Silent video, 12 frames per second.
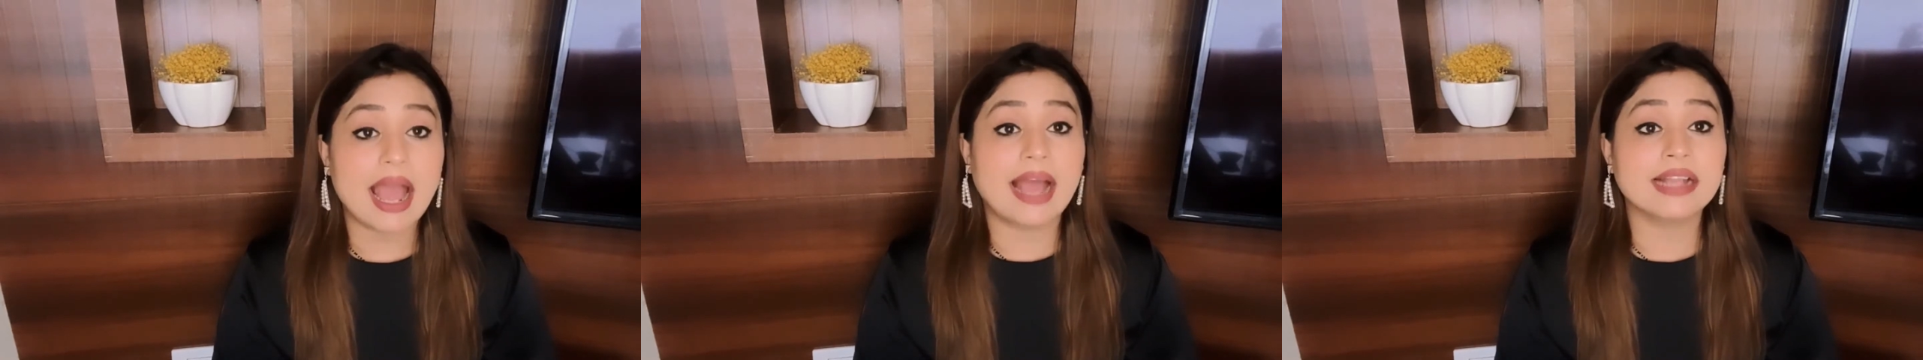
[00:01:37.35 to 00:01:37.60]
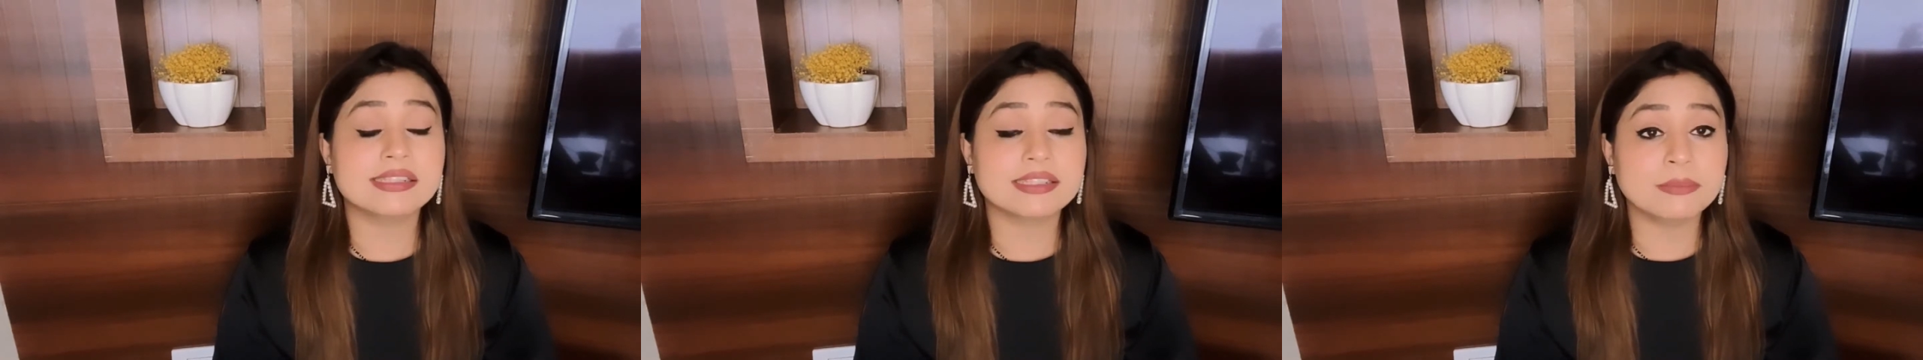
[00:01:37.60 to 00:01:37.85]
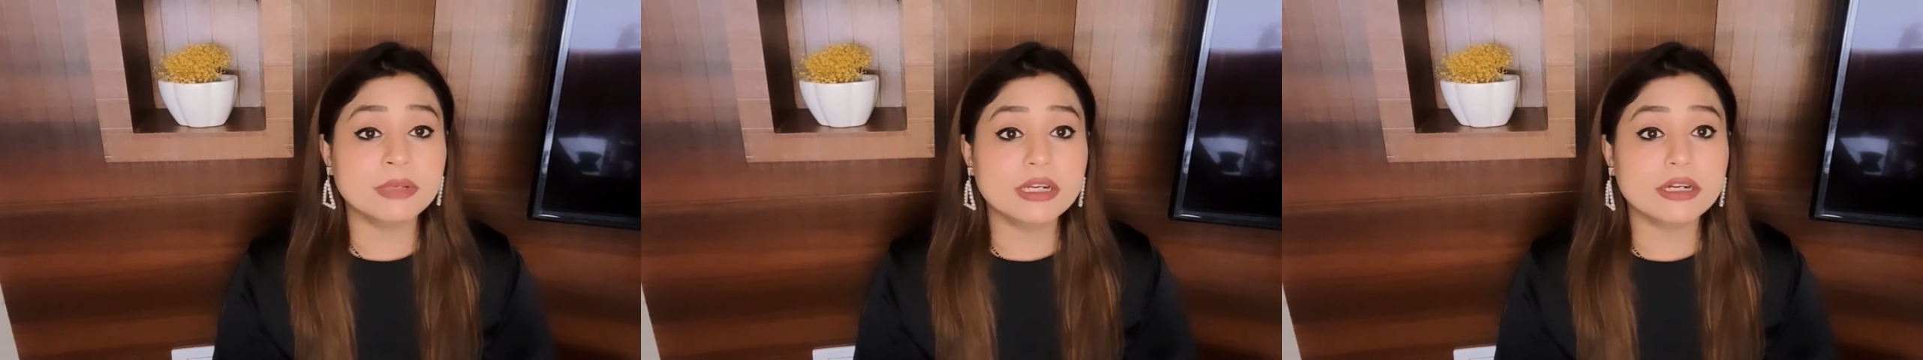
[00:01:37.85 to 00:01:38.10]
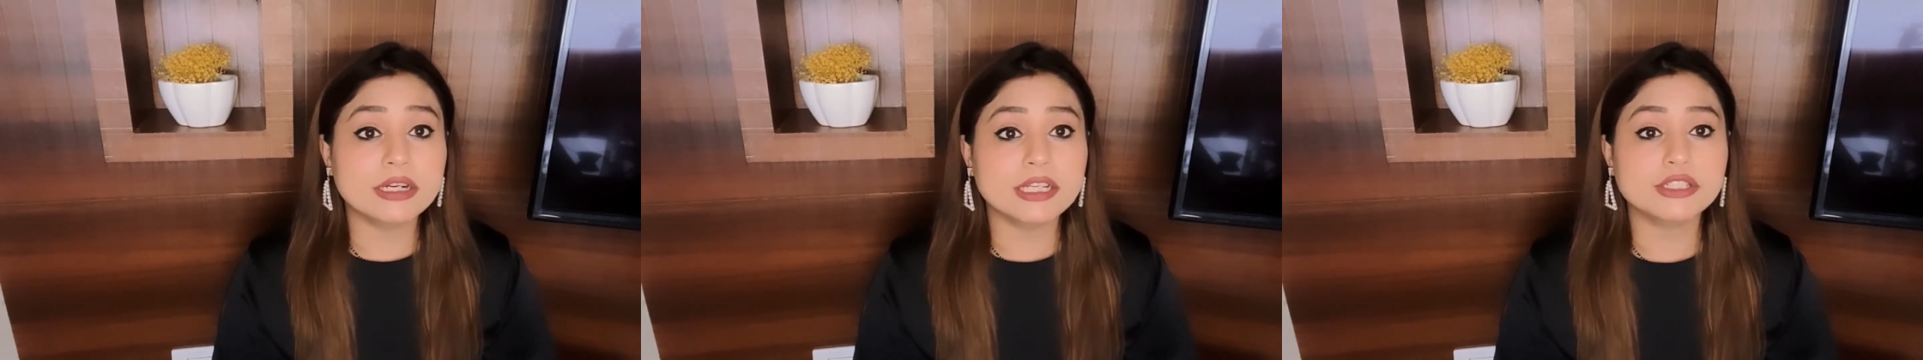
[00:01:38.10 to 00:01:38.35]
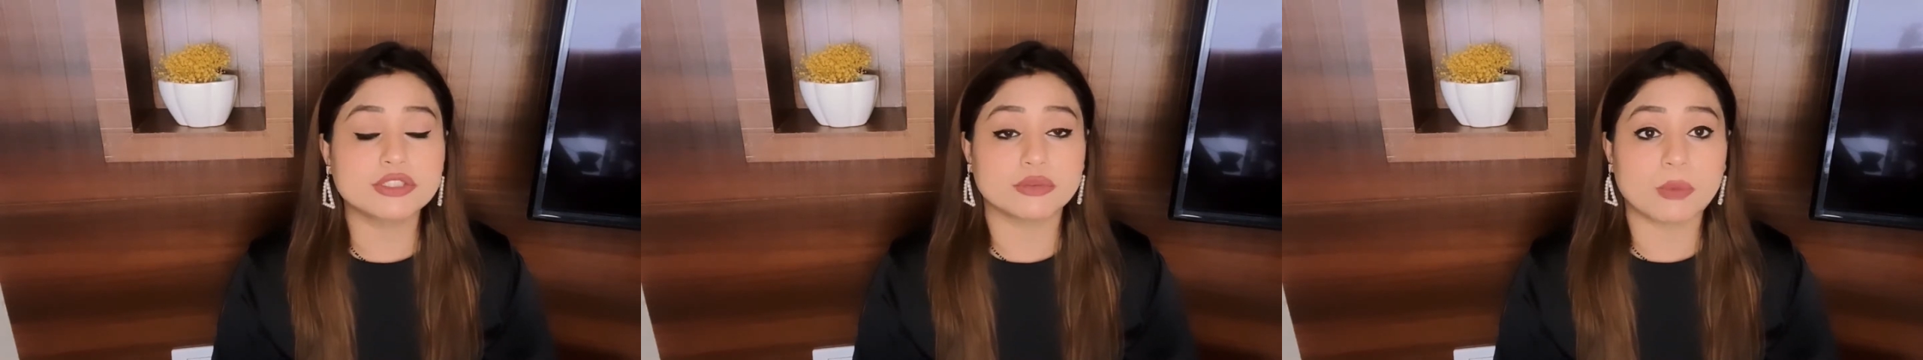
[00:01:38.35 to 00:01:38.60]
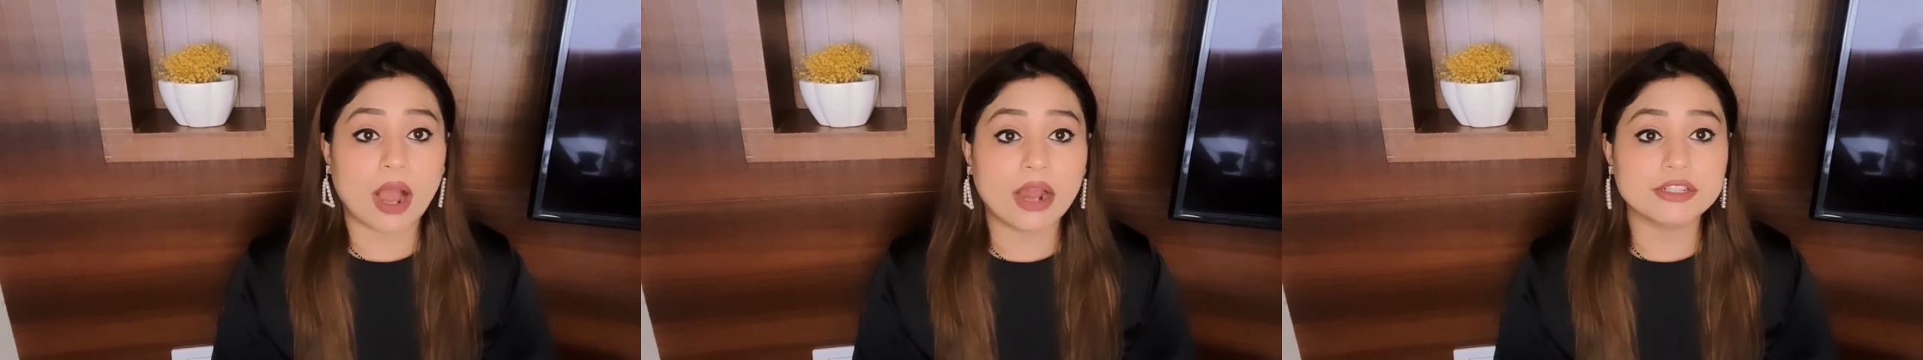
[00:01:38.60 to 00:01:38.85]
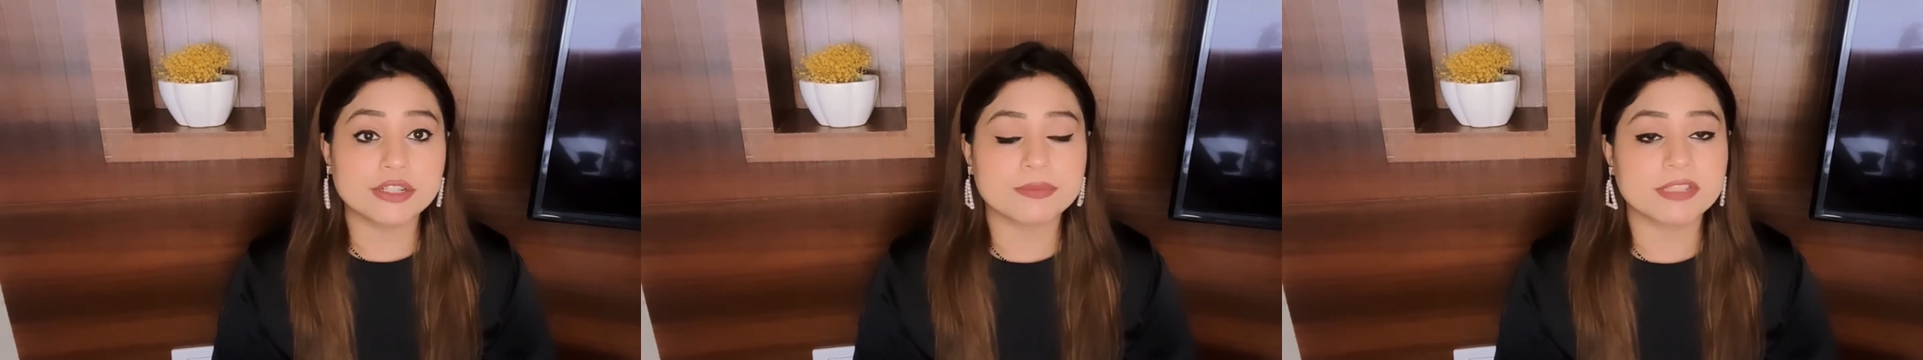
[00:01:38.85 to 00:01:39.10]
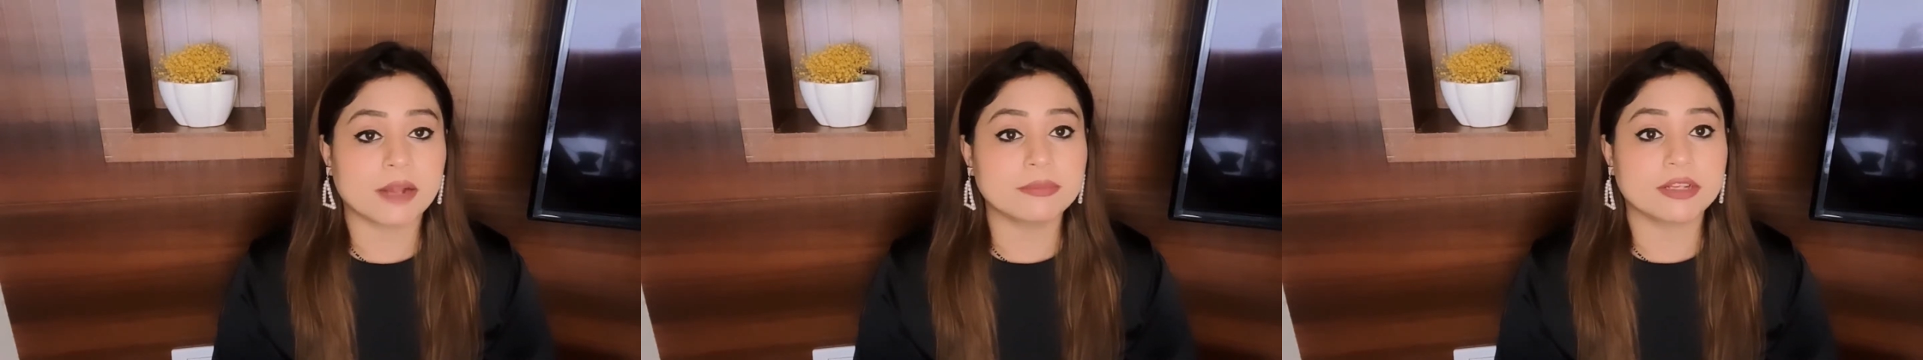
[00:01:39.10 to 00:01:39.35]
and similarly jowar
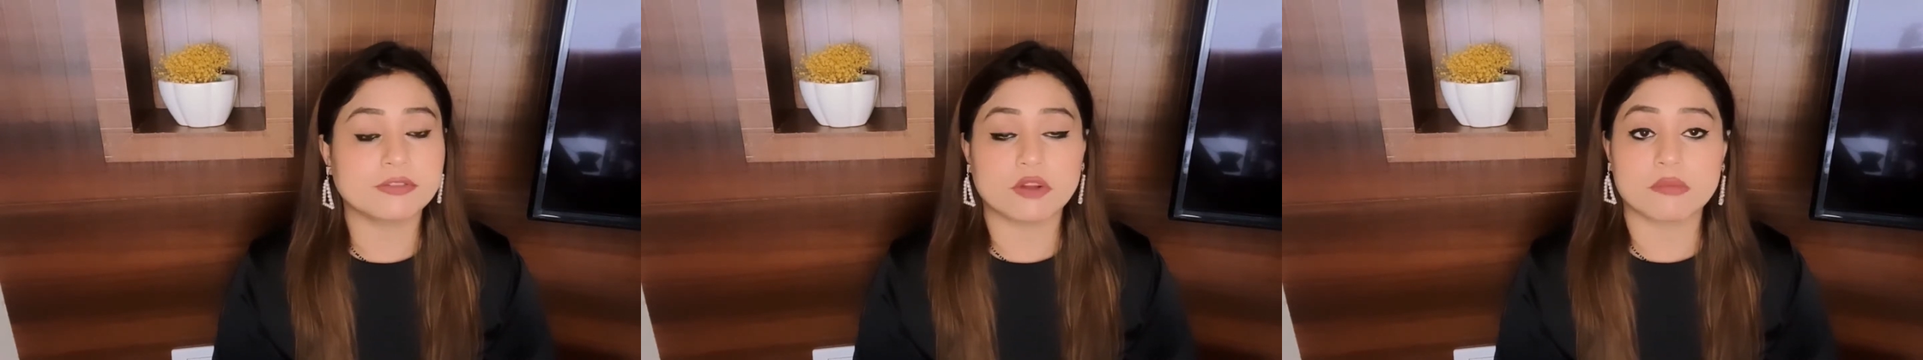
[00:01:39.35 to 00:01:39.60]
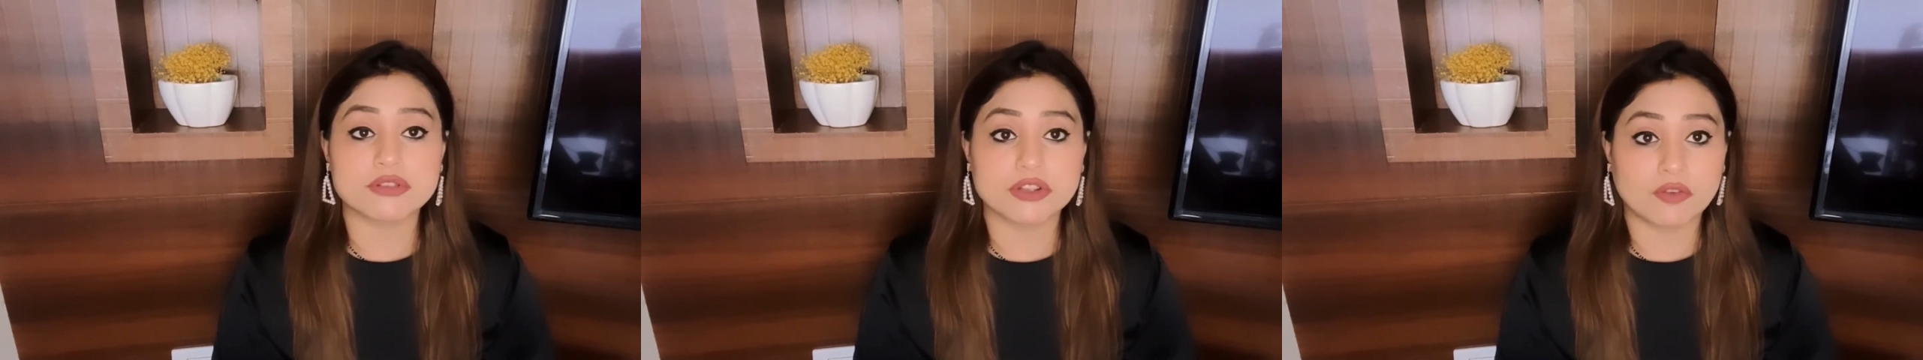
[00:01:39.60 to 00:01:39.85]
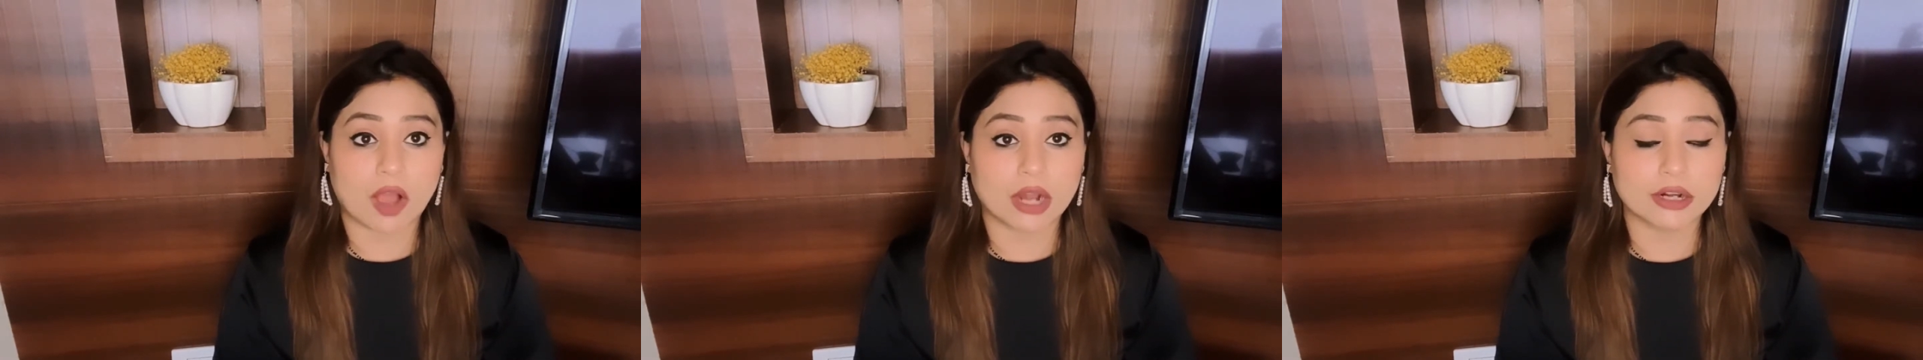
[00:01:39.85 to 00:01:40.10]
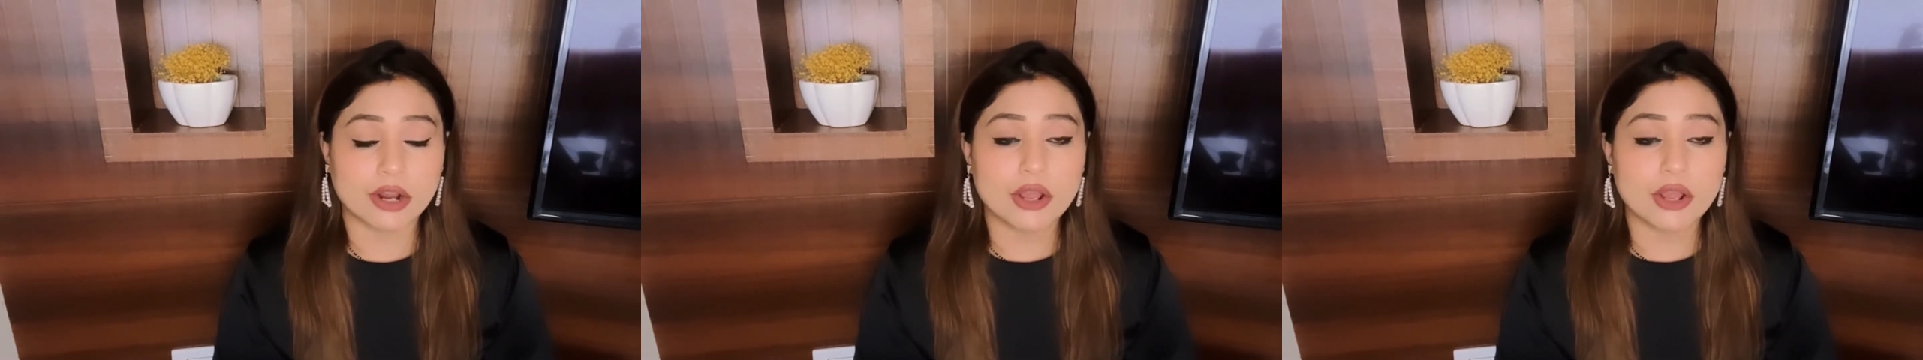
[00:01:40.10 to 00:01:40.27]
chips are made from jowar.